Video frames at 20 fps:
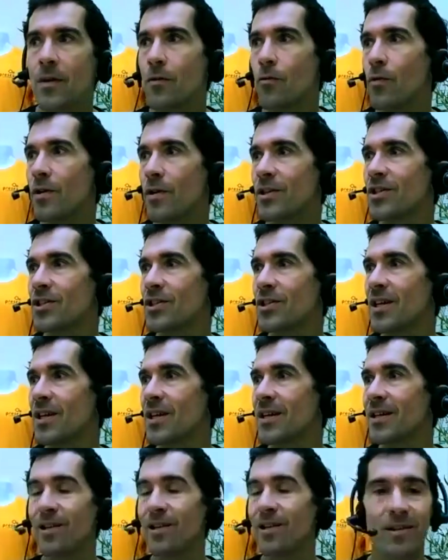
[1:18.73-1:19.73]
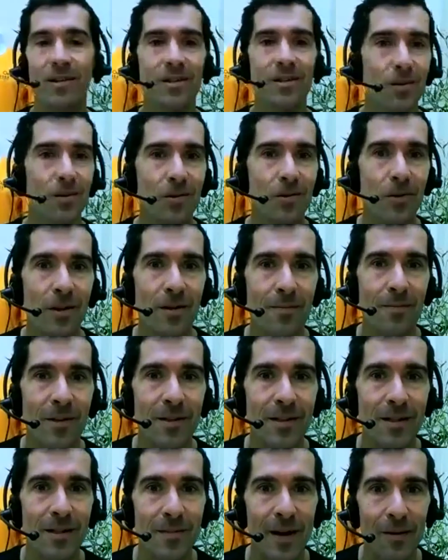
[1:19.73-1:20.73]
which you'd like to talk to our
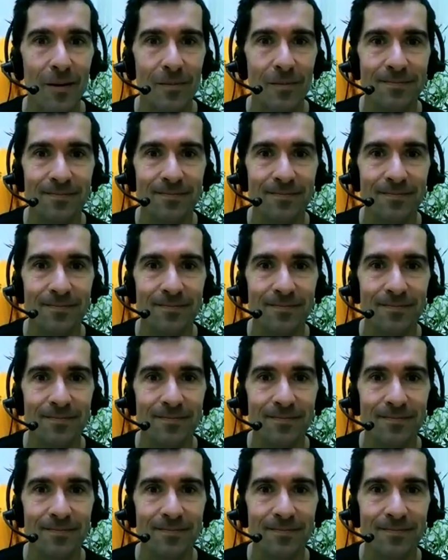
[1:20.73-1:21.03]
community about.